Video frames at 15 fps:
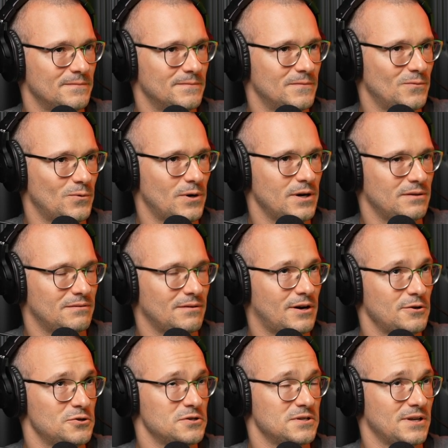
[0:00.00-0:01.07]
where it
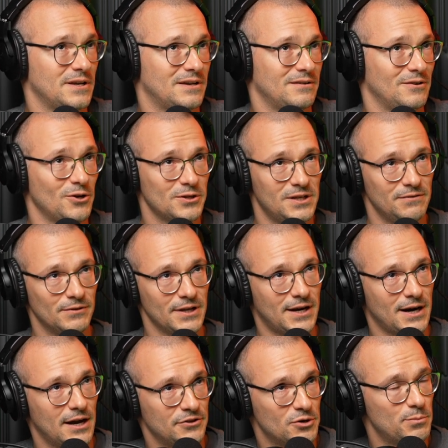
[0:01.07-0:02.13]
how should I say like not even like
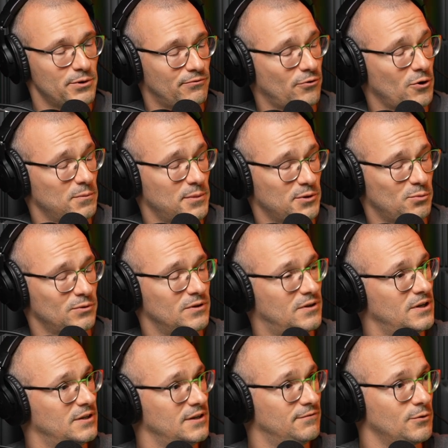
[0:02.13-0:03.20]
underperformed, but
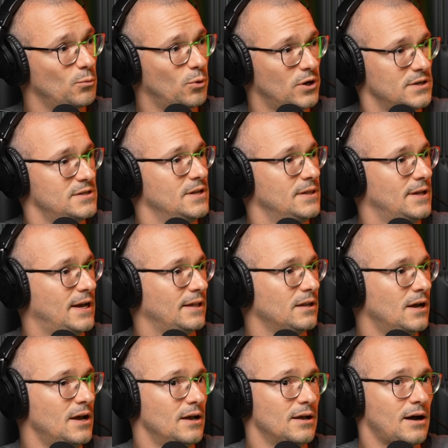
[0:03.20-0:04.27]
did even worse than that,
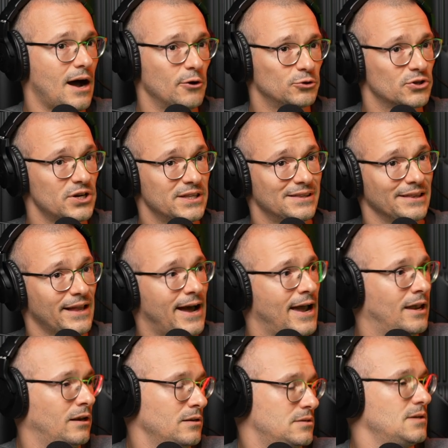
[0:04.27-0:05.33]
mm -hmm. outright
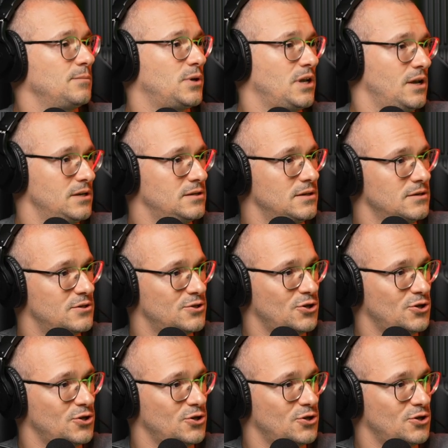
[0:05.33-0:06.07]
lying in some cases.